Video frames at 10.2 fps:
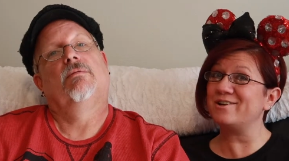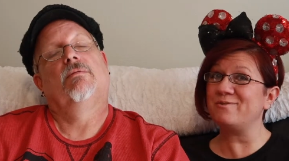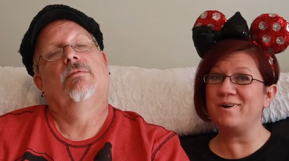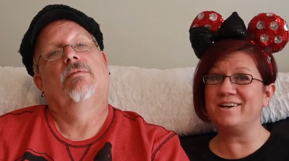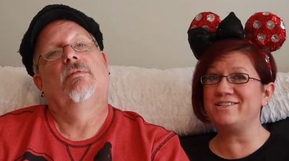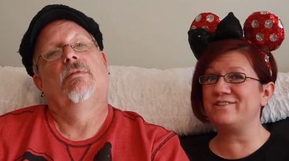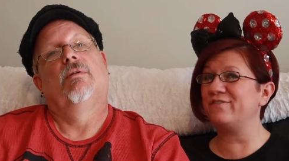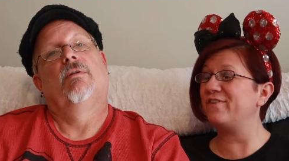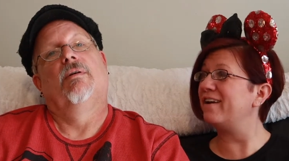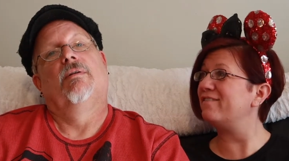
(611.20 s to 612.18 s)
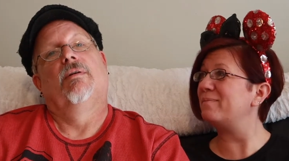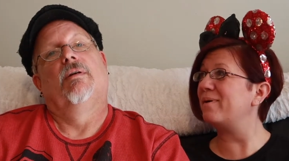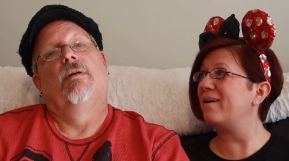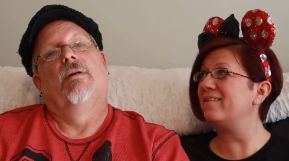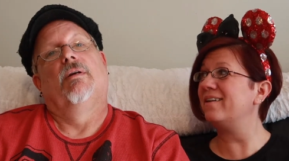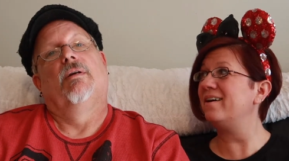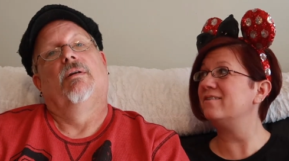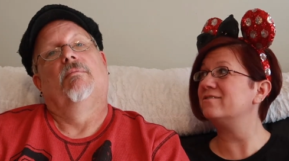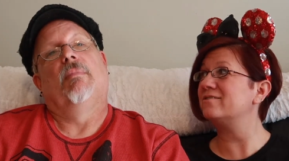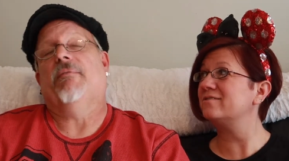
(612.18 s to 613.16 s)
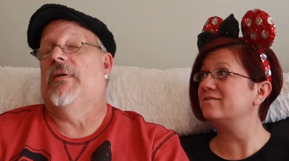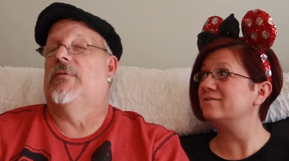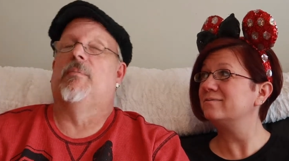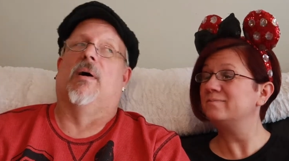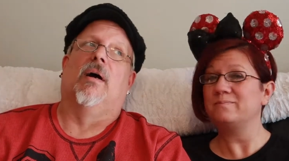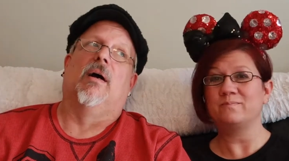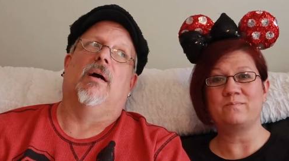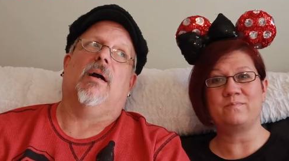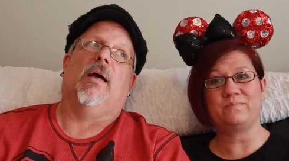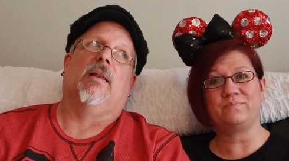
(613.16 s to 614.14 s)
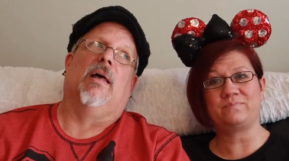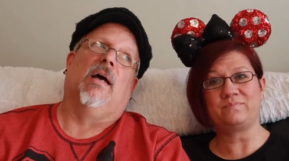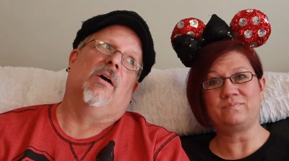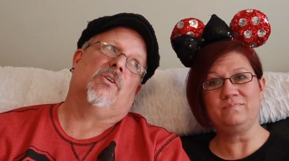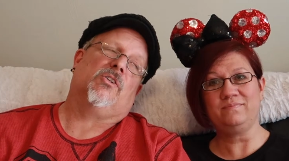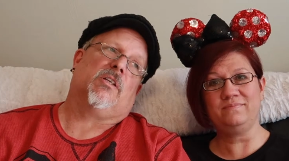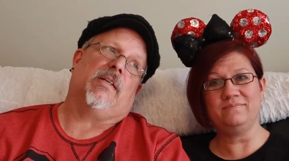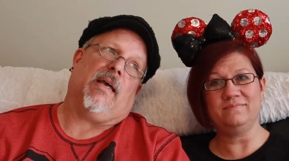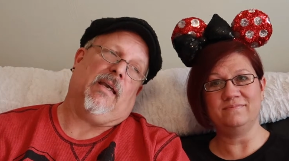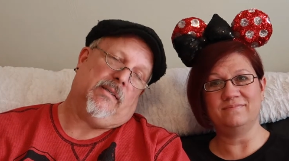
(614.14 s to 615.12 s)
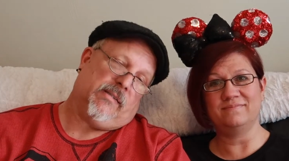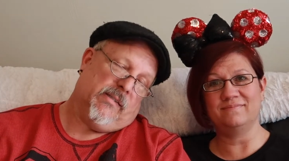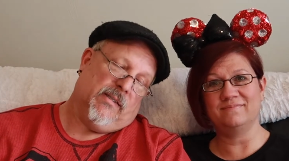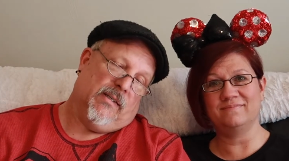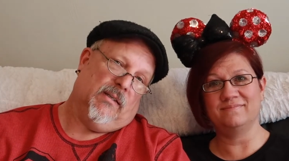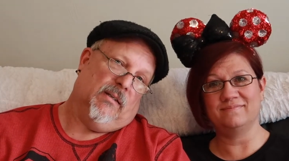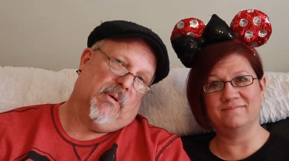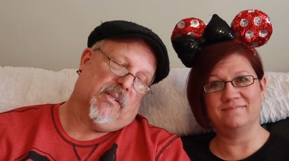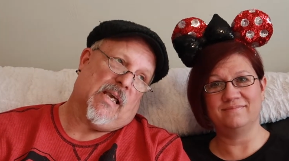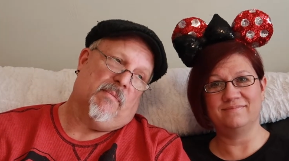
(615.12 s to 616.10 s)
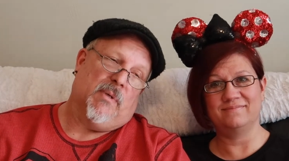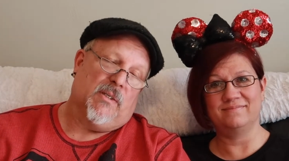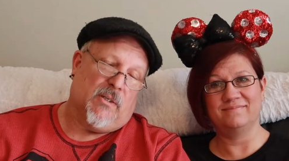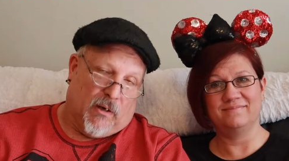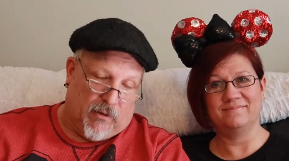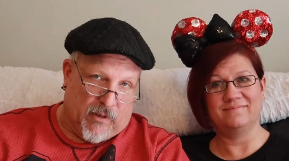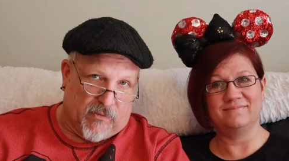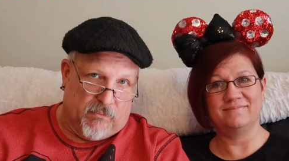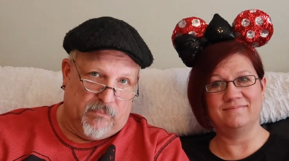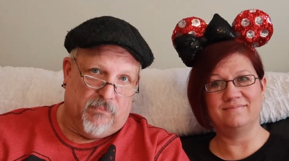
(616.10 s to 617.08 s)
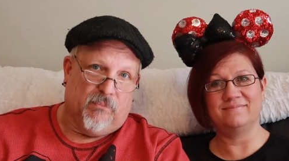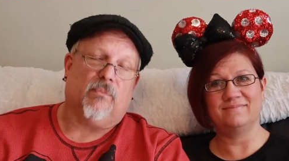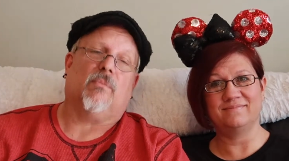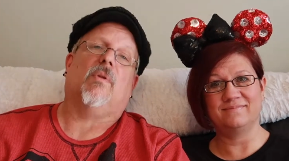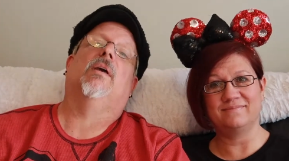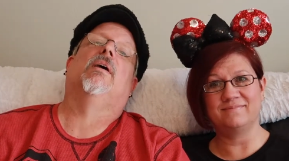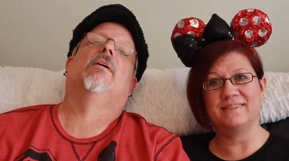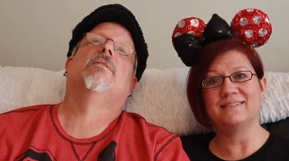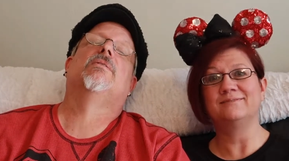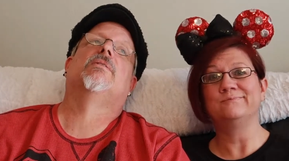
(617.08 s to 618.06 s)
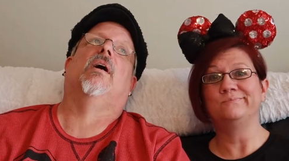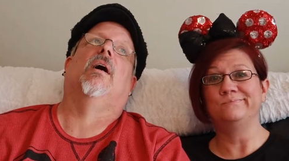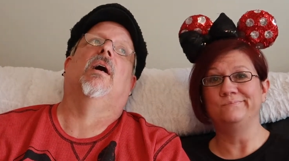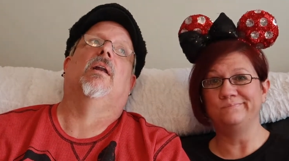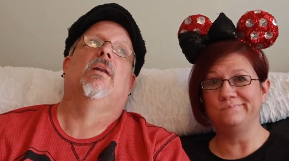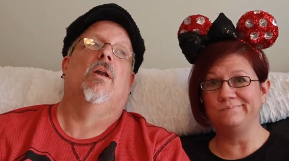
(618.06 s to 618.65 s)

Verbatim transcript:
Speaker 1: So what is your favorite bar and lounge?
Speaker 2: My favorite bar and lounge to date, because I haven't been to all of them, is uh,